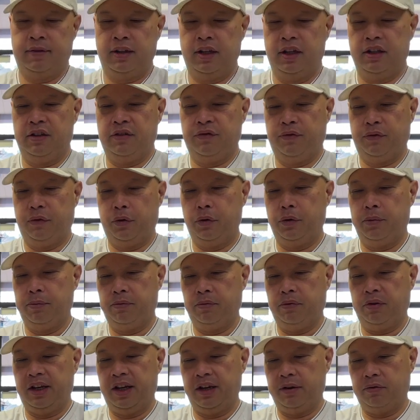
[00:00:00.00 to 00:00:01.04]
It's
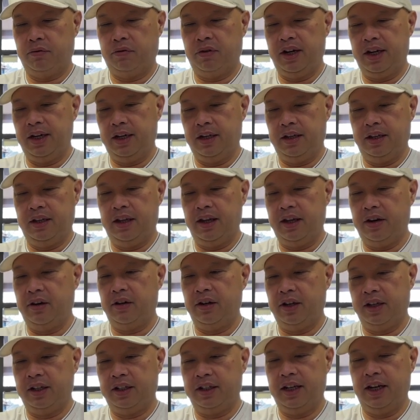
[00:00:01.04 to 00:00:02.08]
firm like right there
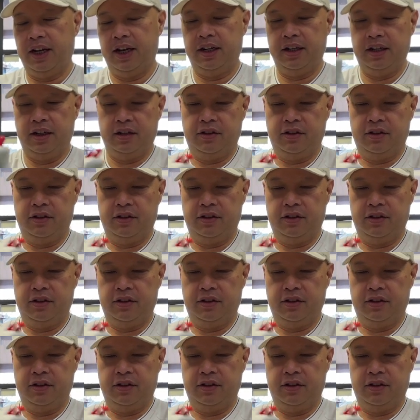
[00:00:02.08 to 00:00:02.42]
like that.